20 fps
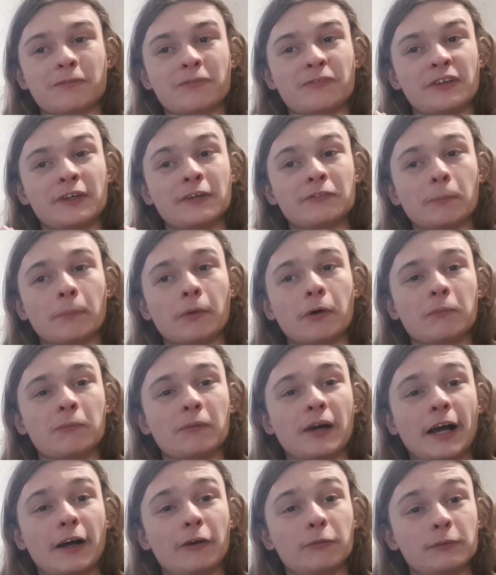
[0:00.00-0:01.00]
the other
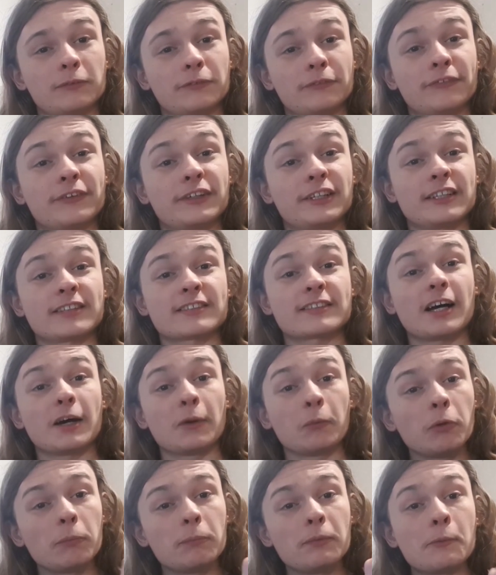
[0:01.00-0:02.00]
problem I have with it really is that I
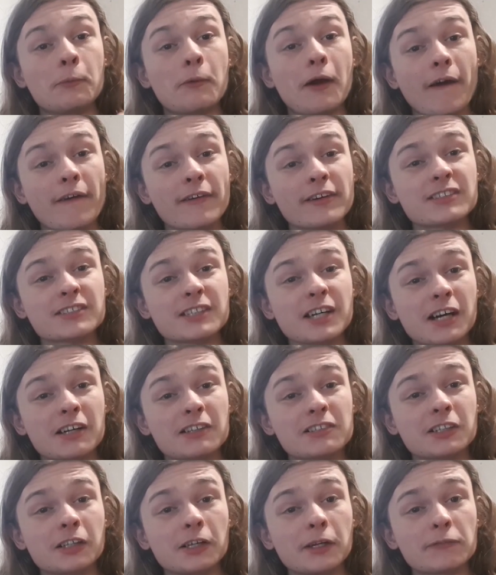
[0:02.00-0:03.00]
would be wearing
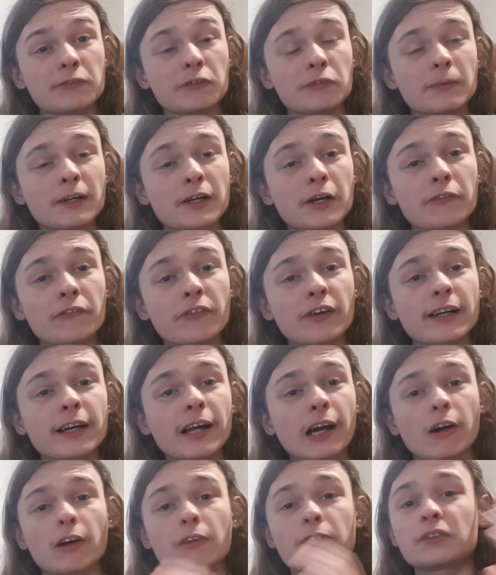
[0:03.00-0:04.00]
Skylanders clothing of my own right
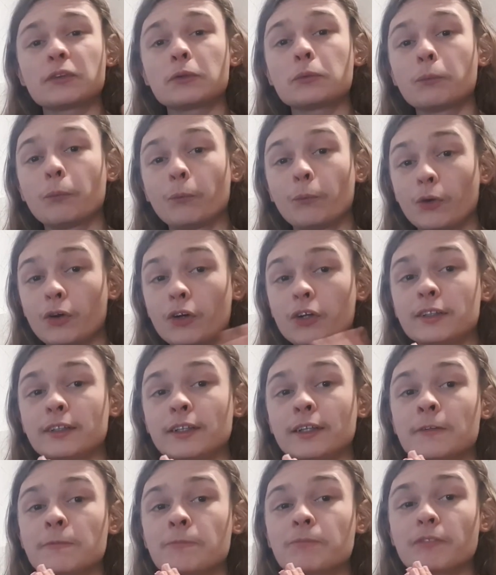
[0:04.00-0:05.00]
now if it weren't
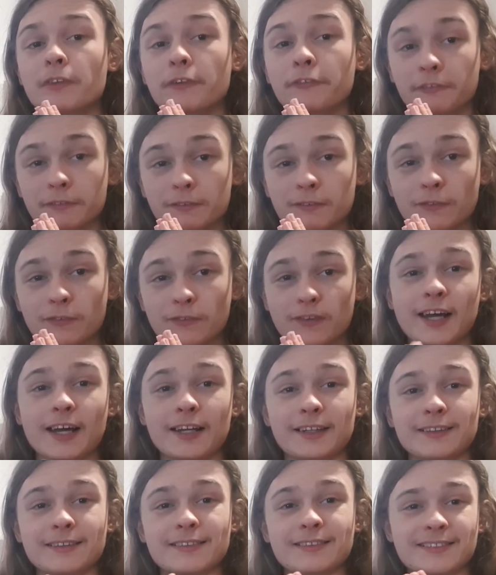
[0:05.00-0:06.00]
for the
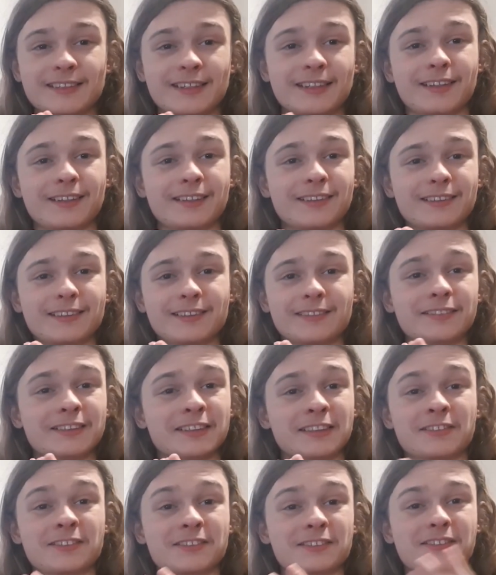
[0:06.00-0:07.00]
fact that
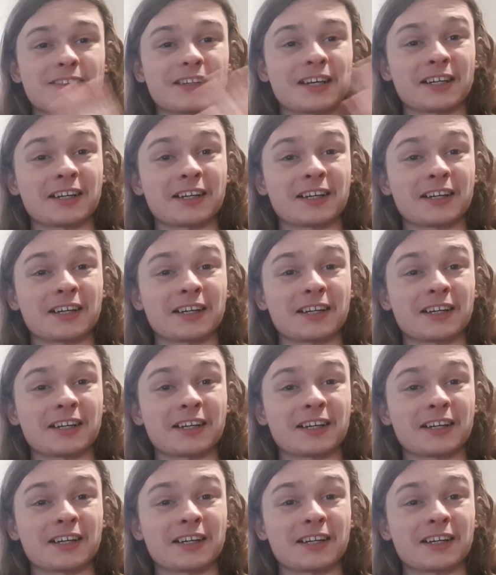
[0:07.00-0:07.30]
I